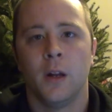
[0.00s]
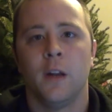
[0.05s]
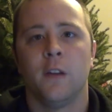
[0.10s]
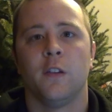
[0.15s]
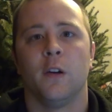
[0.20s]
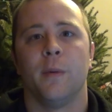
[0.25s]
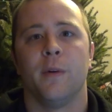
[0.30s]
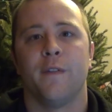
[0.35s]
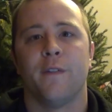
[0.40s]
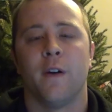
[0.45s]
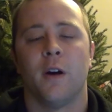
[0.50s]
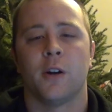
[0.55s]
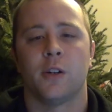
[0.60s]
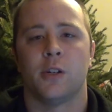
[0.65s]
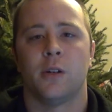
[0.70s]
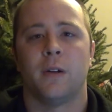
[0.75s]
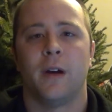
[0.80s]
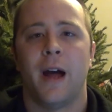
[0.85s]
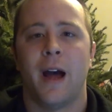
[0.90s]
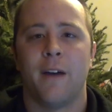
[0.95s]
still be
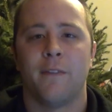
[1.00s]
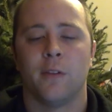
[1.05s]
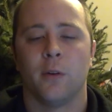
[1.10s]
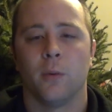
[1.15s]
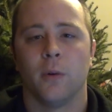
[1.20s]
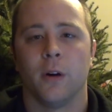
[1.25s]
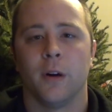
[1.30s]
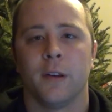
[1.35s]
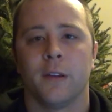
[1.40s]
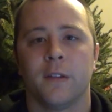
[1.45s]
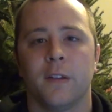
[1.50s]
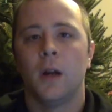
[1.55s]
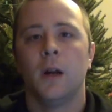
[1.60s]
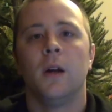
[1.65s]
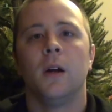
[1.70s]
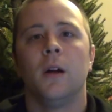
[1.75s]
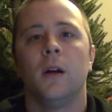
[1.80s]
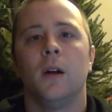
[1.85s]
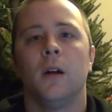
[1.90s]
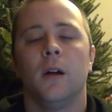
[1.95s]
functional afterwards.
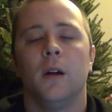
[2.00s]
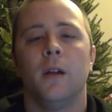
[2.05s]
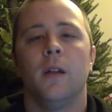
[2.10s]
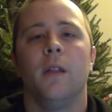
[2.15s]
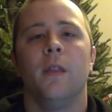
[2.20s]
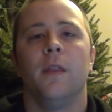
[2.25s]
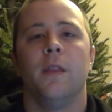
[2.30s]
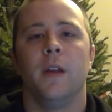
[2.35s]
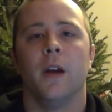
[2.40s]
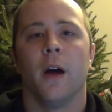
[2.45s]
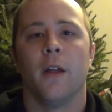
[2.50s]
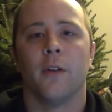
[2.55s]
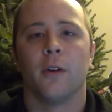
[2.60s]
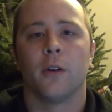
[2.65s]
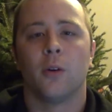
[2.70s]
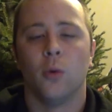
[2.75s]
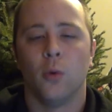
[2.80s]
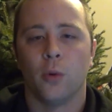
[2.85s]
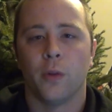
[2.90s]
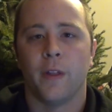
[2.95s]
The other
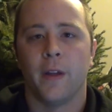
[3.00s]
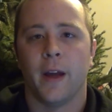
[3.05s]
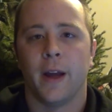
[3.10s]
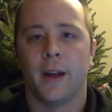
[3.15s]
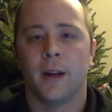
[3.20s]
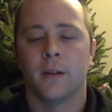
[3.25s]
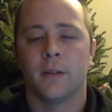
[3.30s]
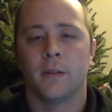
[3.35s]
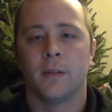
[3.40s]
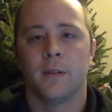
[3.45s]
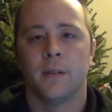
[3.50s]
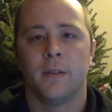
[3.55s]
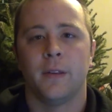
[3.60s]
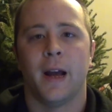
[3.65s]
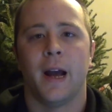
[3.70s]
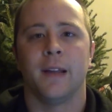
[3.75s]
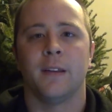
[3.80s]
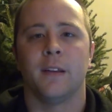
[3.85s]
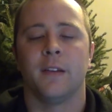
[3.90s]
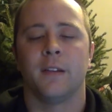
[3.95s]
cool thing
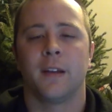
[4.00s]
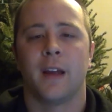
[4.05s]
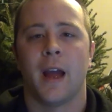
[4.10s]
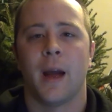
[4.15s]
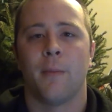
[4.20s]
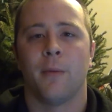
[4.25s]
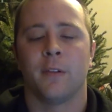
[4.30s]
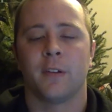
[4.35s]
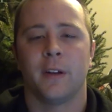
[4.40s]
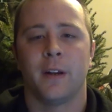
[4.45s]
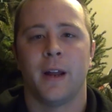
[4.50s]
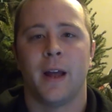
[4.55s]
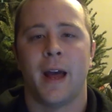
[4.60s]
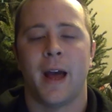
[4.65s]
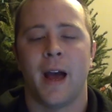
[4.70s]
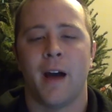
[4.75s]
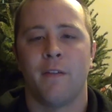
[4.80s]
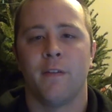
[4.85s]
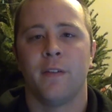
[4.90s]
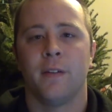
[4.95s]
that this camera is going to
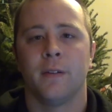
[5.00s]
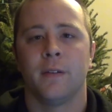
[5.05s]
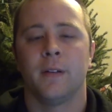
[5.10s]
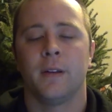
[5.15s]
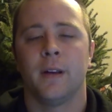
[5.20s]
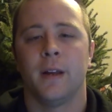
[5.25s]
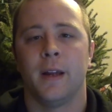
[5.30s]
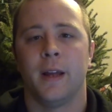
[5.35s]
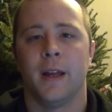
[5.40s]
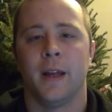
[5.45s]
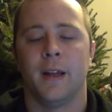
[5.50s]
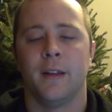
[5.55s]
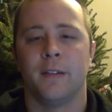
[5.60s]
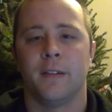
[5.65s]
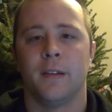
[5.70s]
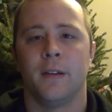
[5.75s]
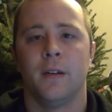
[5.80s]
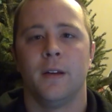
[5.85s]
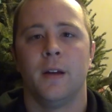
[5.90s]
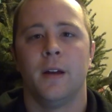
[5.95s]
have
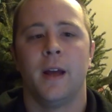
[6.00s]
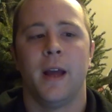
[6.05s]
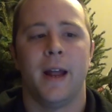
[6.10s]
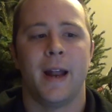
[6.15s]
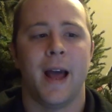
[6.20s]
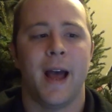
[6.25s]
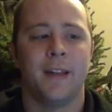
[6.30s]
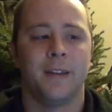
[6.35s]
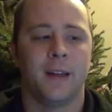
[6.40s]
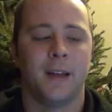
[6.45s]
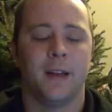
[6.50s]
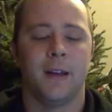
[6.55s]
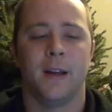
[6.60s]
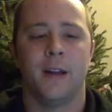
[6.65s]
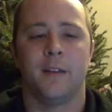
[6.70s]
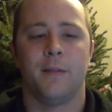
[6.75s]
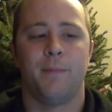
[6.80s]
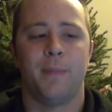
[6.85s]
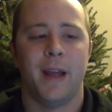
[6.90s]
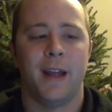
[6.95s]
is
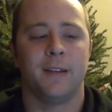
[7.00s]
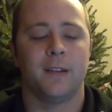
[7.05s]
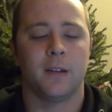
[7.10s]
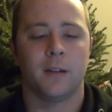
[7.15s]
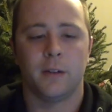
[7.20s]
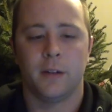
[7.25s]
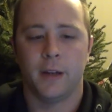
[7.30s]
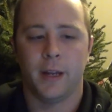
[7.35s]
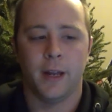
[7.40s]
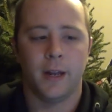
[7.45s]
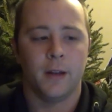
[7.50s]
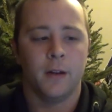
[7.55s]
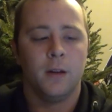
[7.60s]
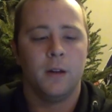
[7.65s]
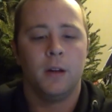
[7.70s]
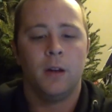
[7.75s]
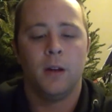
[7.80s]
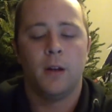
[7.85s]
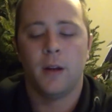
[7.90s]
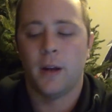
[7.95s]
it's basically,
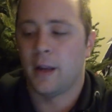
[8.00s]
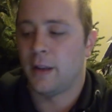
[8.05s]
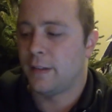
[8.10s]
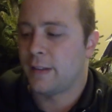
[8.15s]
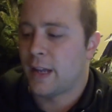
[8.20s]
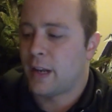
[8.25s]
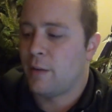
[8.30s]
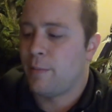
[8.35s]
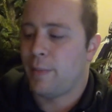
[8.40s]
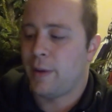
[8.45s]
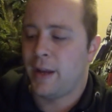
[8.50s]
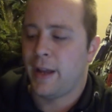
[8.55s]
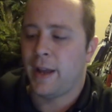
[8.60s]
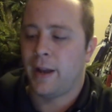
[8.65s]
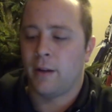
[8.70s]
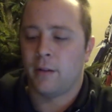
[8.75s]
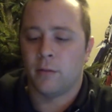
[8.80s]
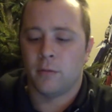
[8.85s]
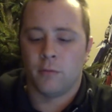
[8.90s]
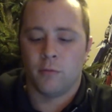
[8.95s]
instead of
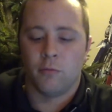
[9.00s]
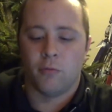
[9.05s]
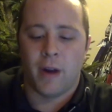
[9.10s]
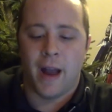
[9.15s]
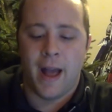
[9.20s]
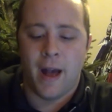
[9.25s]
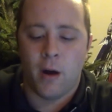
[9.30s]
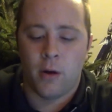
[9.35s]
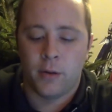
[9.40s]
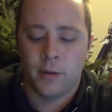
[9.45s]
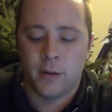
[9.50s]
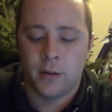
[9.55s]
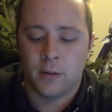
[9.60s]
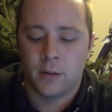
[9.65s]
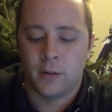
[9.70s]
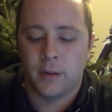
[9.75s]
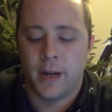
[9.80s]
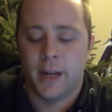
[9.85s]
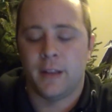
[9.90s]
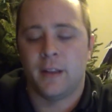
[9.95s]
being round
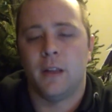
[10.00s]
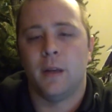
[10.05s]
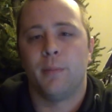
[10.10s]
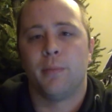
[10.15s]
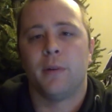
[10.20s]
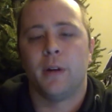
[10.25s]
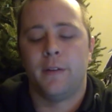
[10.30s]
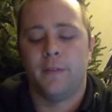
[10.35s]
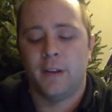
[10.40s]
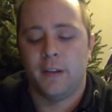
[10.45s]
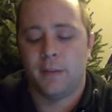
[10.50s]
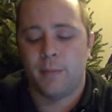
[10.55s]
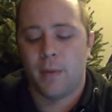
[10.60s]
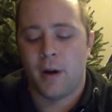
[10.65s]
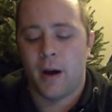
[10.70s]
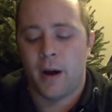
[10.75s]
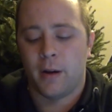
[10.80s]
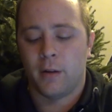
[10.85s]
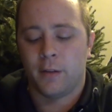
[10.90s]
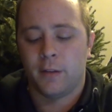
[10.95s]
like the previous
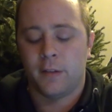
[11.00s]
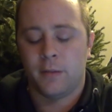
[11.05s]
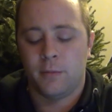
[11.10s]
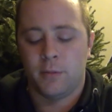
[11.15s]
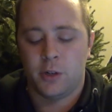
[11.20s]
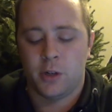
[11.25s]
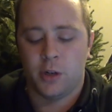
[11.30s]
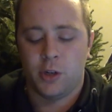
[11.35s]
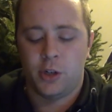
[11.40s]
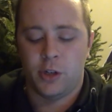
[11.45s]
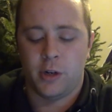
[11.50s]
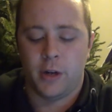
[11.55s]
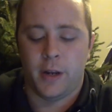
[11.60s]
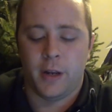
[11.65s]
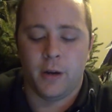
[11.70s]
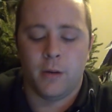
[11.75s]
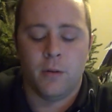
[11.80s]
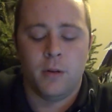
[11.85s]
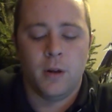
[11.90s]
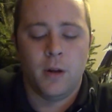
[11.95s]
models, which I'll show
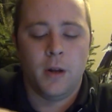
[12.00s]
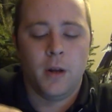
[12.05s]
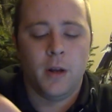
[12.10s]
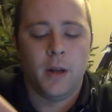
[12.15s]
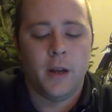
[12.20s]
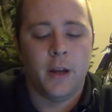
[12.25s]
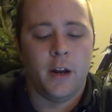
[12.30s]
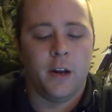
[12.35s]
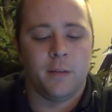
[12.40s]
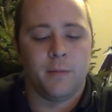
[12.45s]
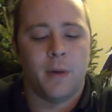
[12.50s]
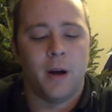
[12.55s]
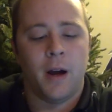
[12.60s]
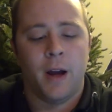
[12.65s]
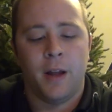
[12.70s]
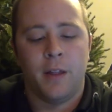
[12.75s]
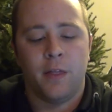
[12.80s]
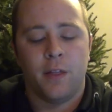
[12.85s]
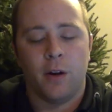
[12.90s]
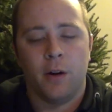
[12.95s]
you, here's
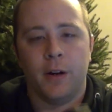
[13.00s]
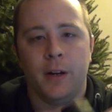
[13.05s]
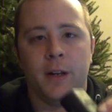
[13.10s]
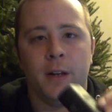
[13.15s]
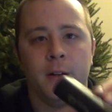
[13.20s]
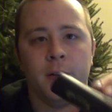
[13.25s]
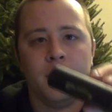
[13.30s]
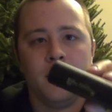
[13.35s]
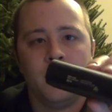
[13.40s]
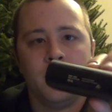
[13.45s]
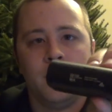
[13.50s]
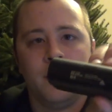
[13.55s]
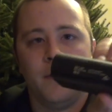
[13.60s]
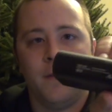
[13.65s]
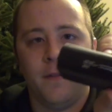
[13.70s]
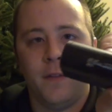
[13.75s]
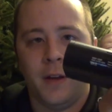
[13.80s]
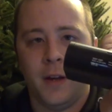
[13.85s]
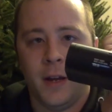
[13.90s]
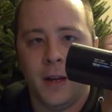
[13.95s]
my
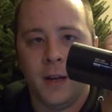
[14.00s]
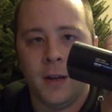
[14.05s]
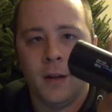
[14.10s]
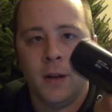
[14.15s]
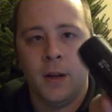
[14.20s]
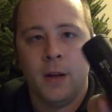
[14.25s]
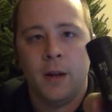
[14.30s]
30V.